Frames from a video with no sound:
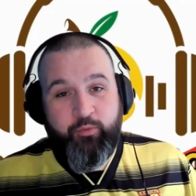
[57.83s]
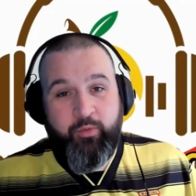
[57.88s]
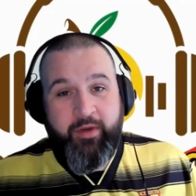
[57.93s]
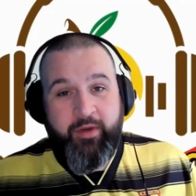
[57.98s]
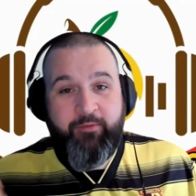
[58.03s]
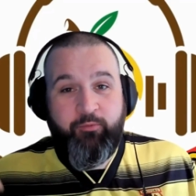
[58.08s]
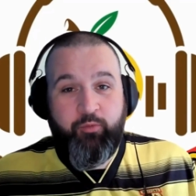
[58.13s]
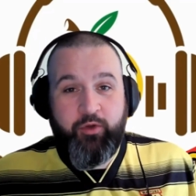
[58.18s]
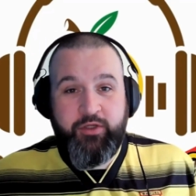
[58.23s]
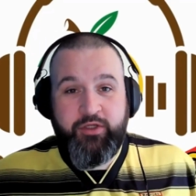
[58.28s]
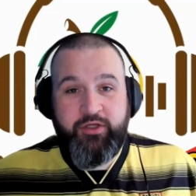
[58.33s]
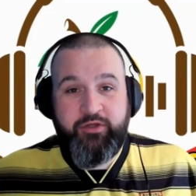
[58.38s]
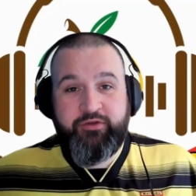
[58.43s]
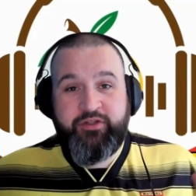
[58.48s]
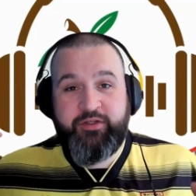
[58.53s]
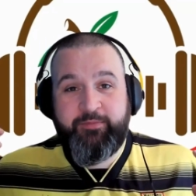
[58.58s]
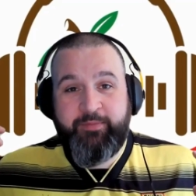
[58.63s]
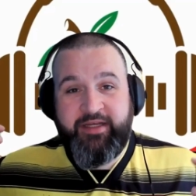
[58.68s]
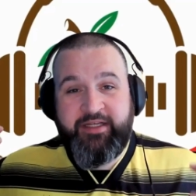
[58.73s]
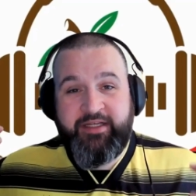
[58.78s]
We want you
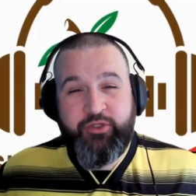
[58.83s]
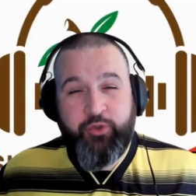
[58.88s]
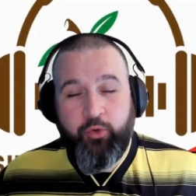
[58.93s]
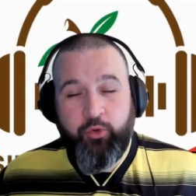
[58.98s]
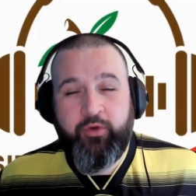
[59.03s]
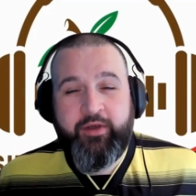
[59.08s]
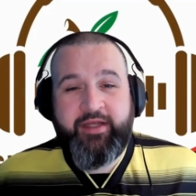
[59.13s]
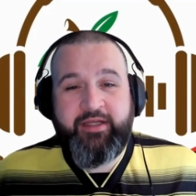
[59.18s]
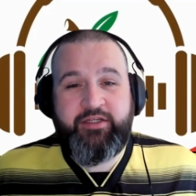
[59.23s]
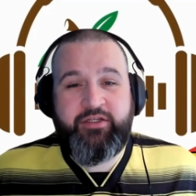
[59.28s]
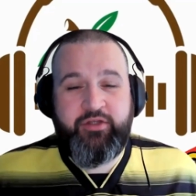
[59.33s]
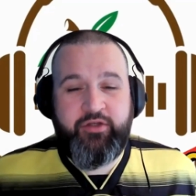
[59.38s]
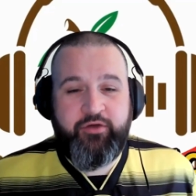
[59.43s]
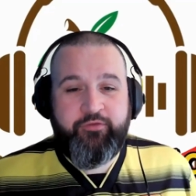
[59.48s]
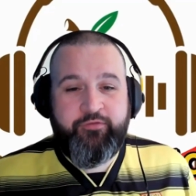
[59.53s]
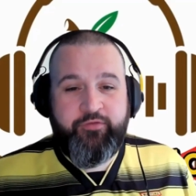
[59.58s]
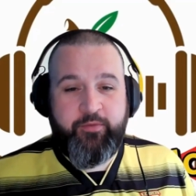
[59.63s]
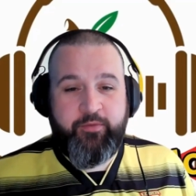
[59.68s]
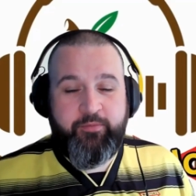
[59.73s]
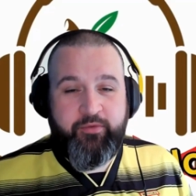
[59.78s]
to be talking to
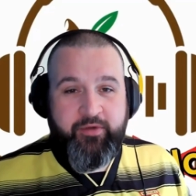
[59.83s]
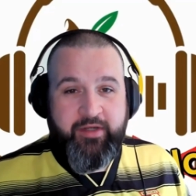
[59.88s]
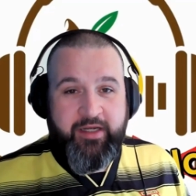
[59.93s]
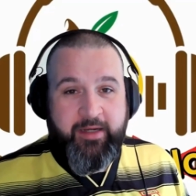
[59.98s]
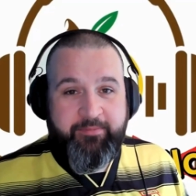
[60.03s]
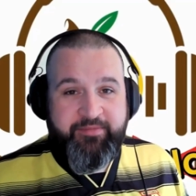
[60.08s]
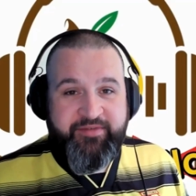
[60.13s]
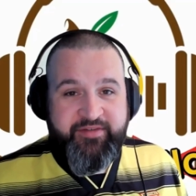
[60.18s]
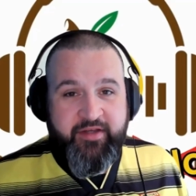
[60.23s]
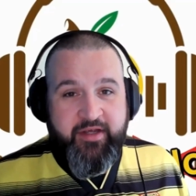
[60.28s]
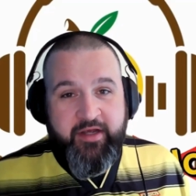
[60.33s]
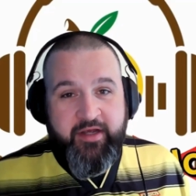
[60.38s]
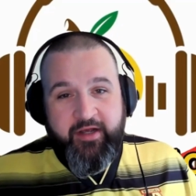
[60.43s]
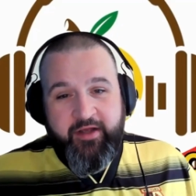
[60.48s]
your football clubs,